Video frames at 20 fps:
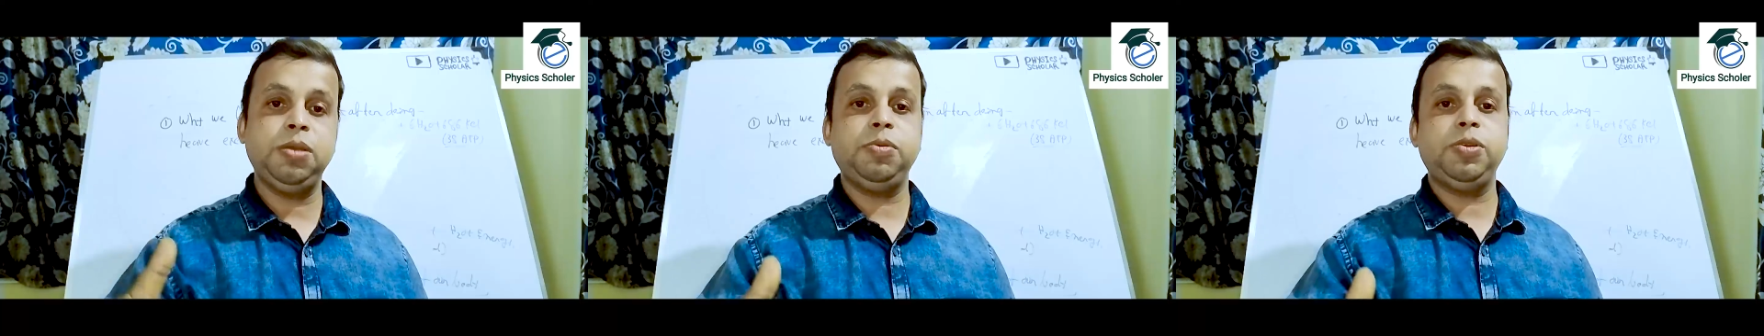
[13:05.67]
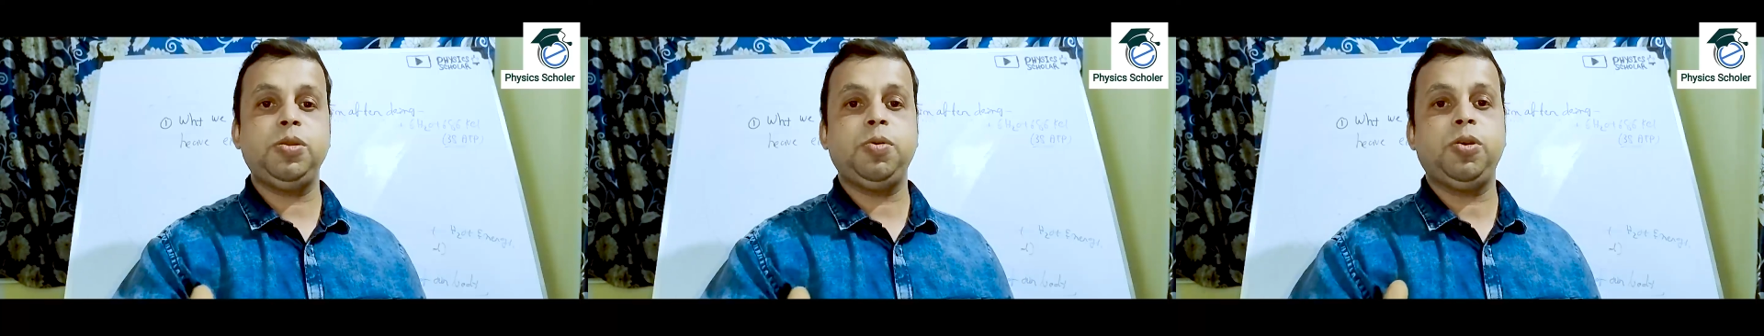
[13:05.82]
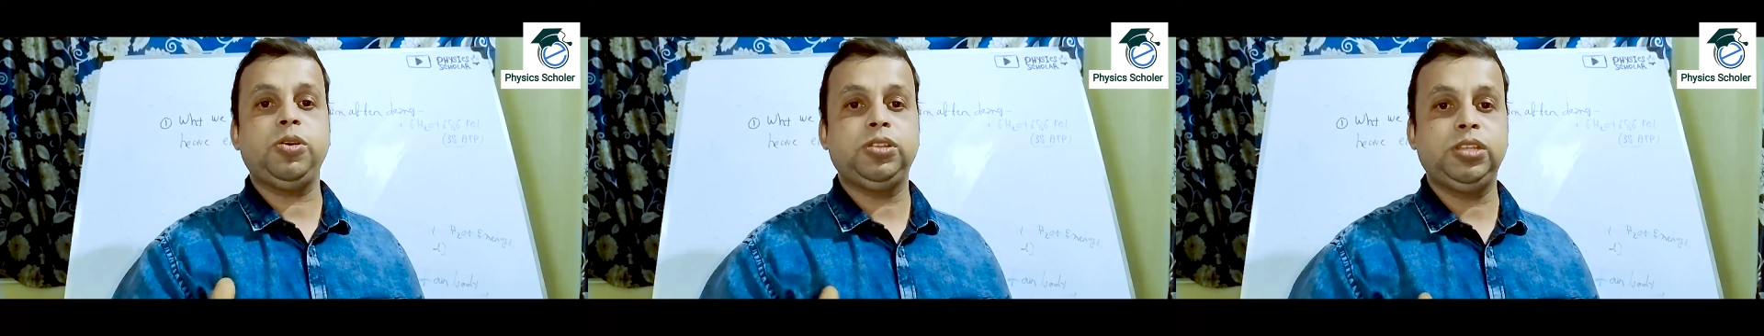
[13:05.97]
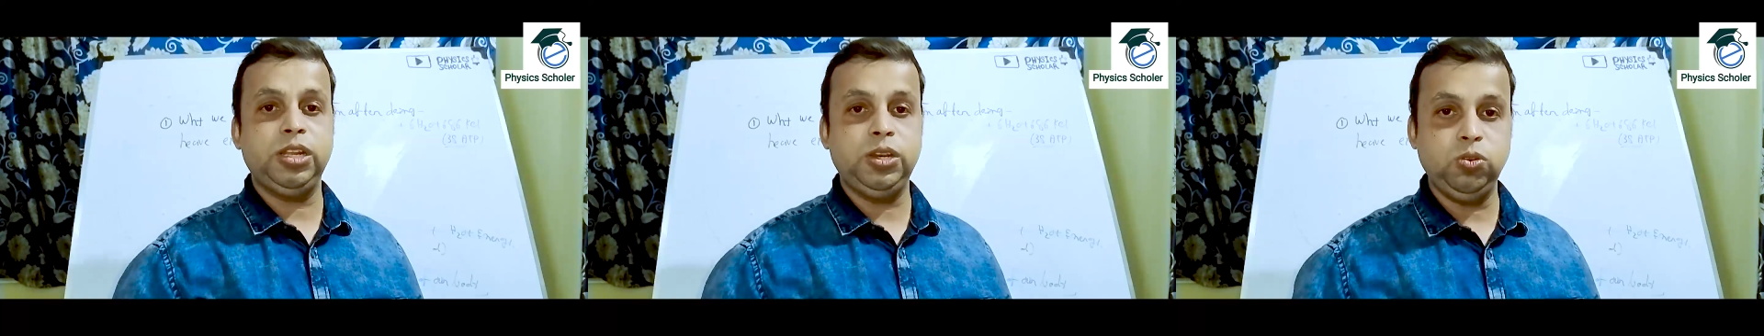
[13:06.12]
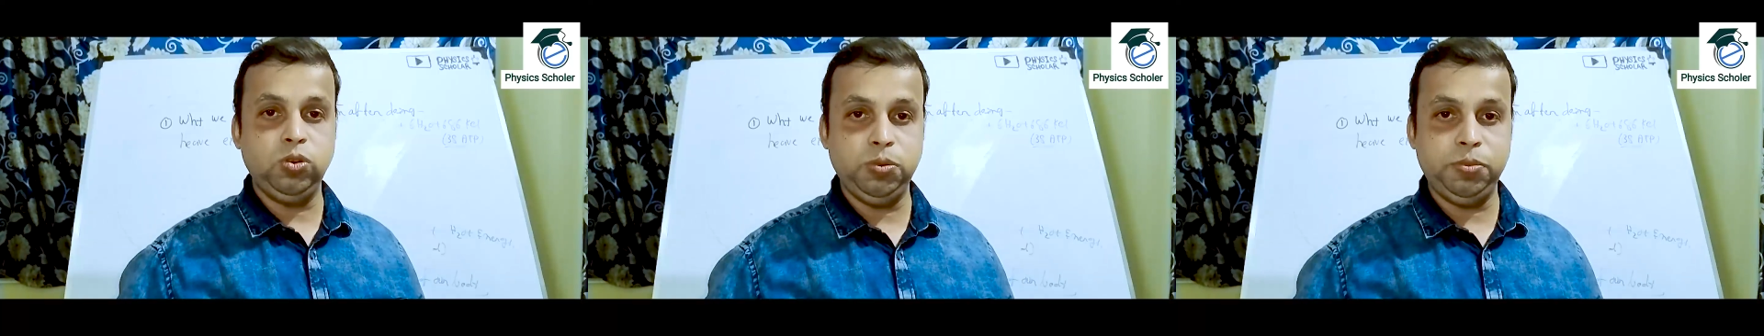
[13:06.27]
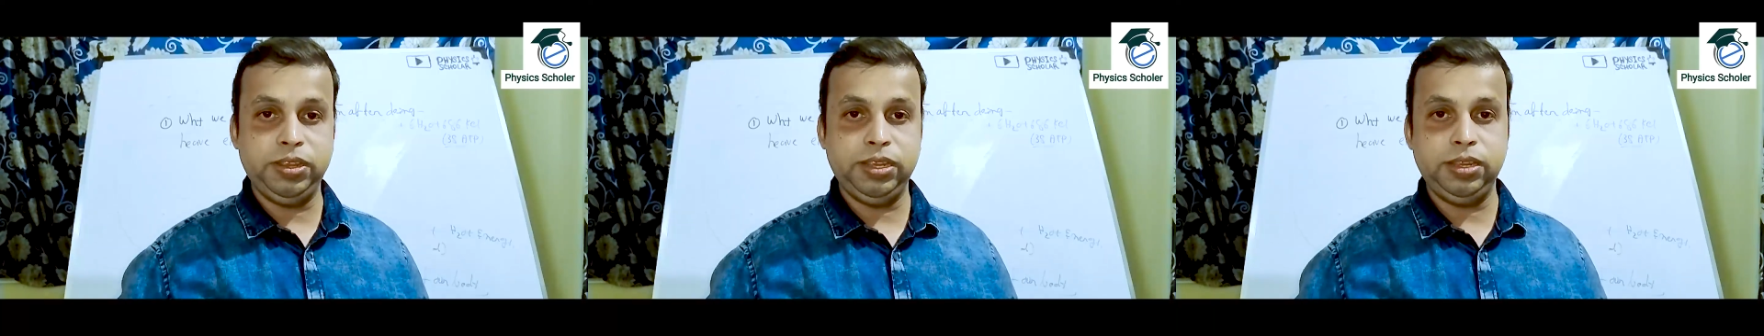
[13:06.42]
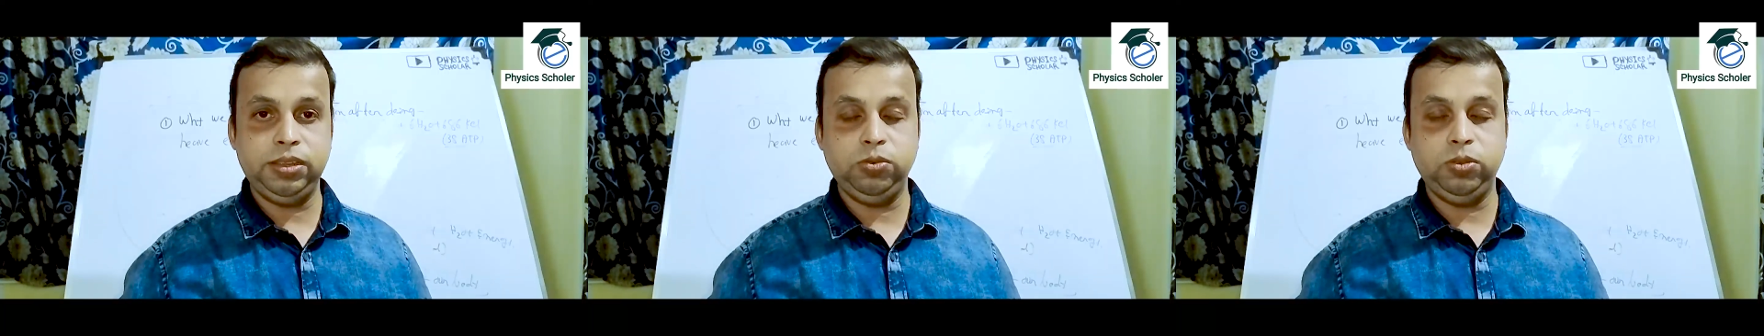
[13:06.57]
of oxygen
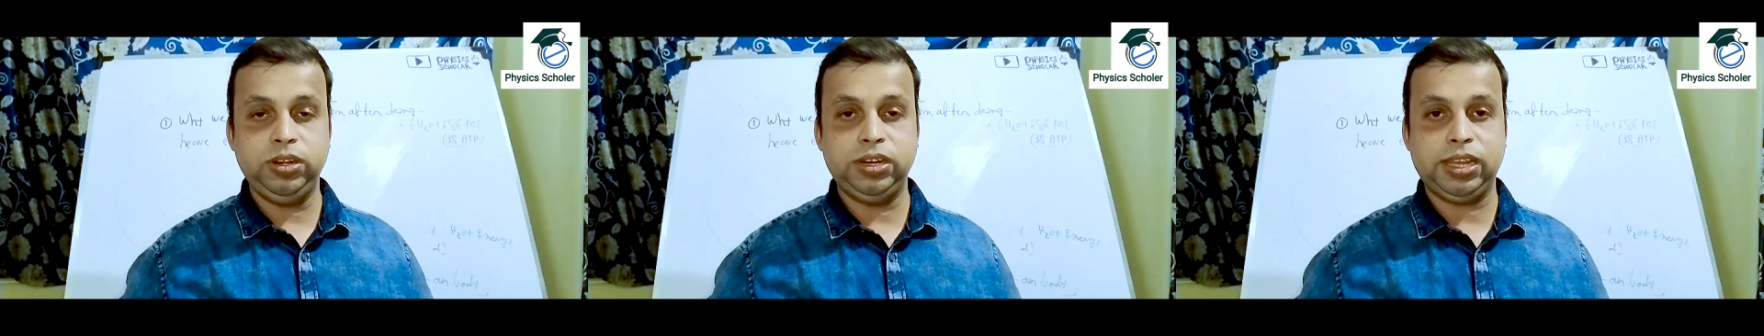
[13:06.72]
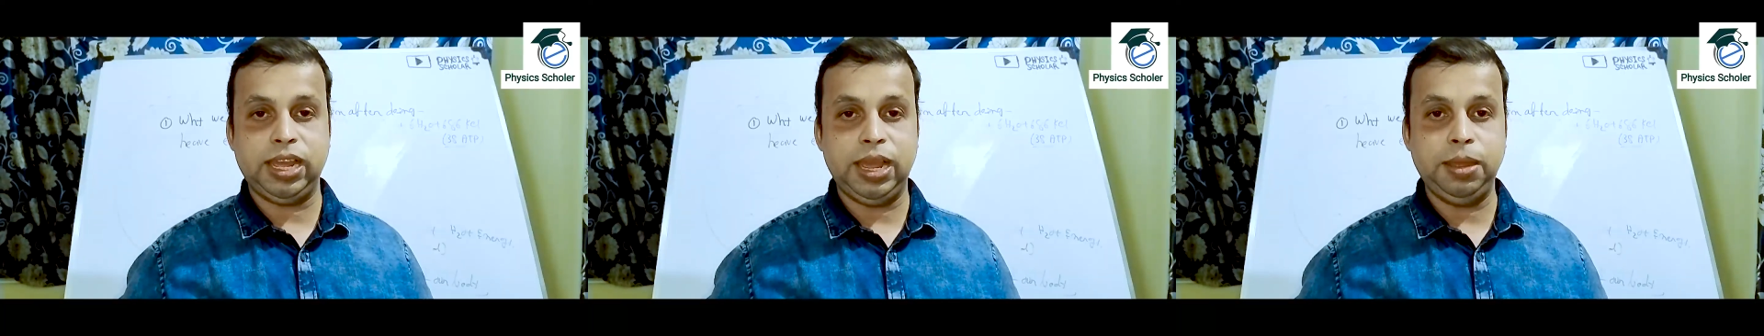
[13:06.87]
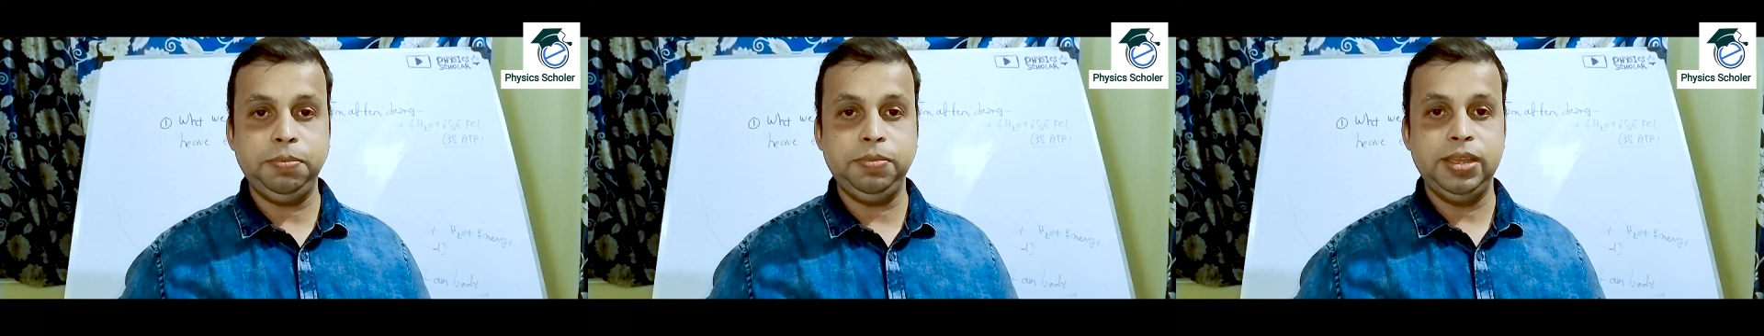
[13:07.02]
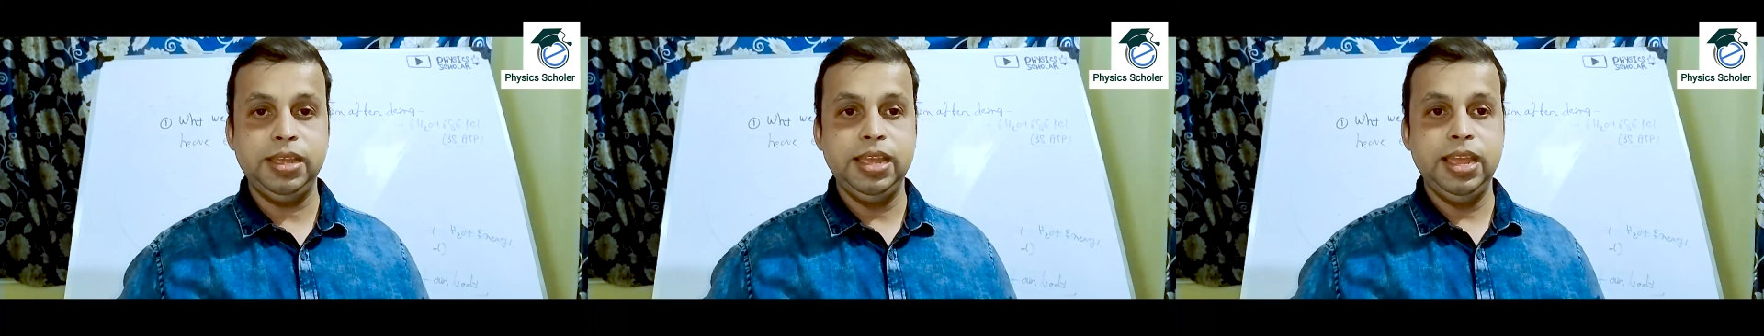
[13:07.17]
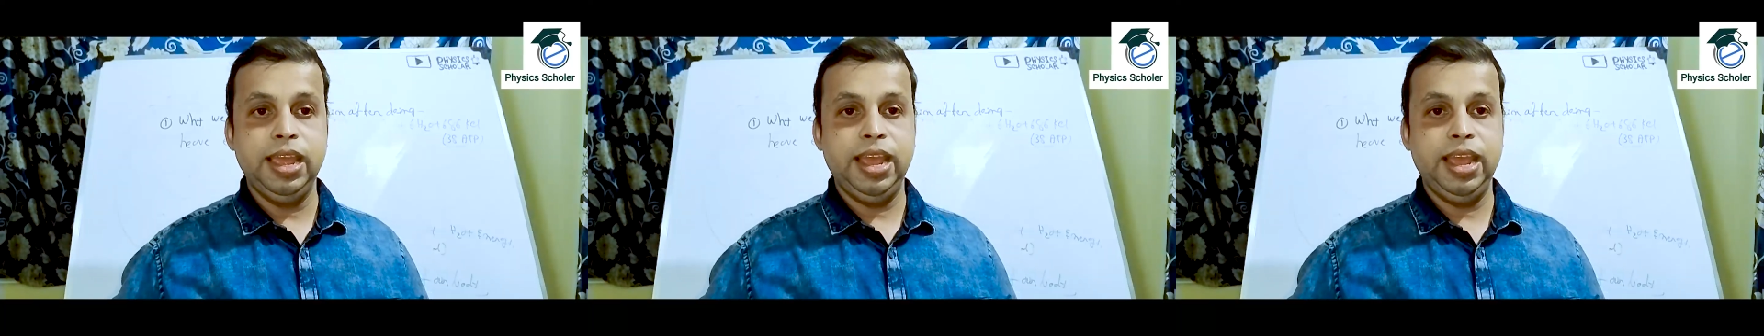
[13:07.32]
will come,